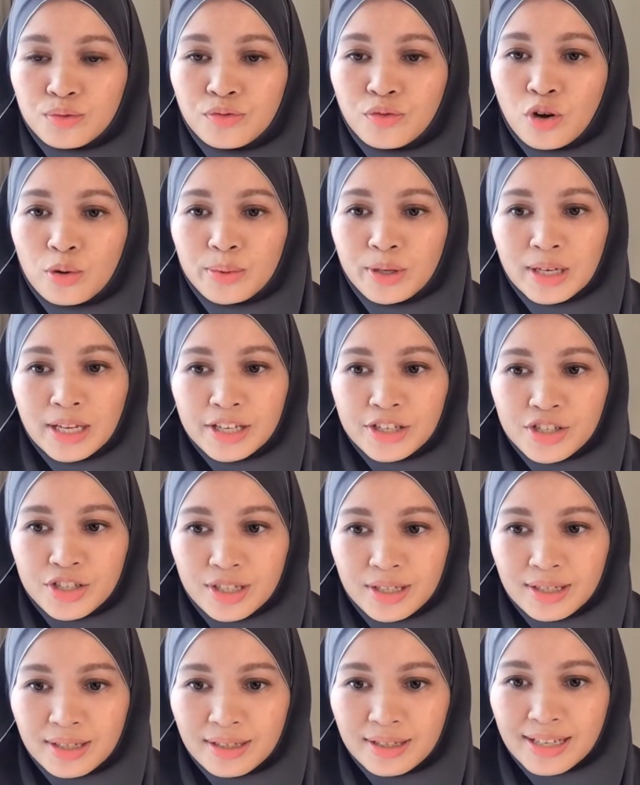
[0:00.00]

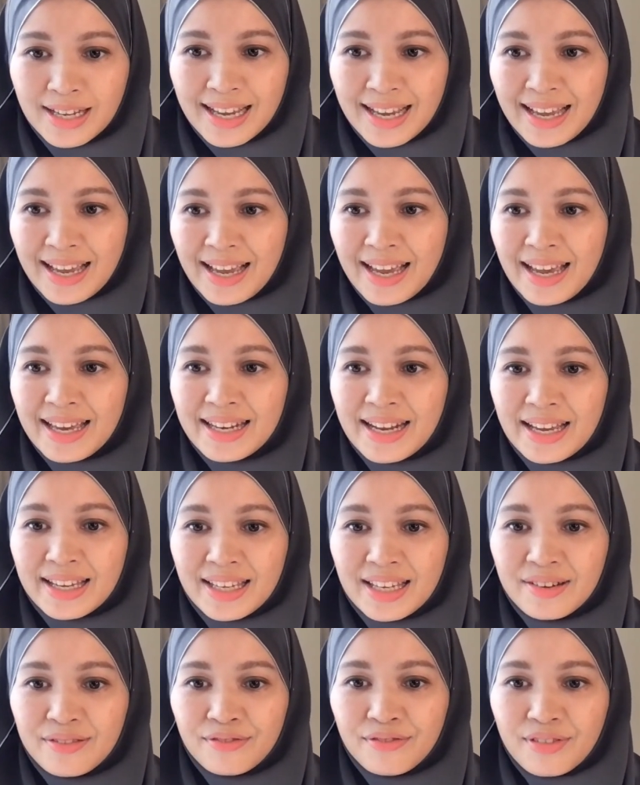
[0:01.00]
formulation and I
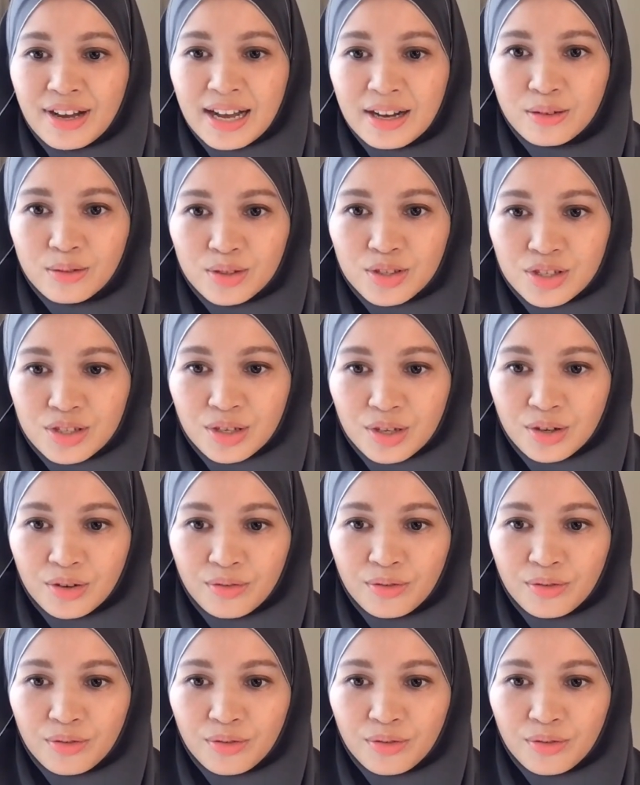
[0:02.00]
can vouch